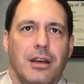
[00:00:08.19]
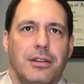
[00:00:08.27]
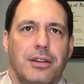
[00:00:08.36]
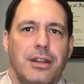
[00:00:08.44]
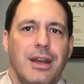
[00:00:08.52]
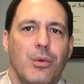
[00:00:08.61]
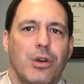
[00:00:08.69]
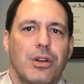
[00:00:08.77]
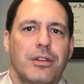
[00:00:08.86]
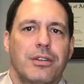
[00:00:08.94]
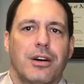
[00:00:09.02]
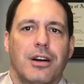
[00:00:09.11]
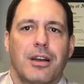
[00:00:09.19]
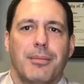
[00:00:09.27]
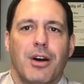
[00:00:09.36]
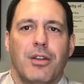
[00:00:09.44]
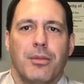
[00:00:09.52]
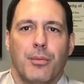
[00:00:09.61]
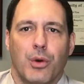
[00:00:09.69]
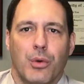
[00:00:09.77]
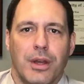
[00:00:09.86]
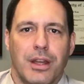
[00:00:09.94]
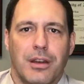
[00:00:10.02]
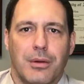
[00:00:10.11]
Today we're going to talk about
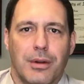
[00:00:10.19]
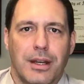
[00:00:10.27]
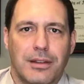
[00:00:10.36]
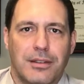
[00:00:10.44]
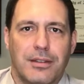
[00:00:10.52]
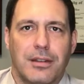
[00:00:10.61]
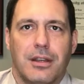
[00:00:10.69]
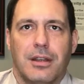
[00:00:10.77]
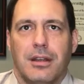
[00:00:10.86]
Miranda rights.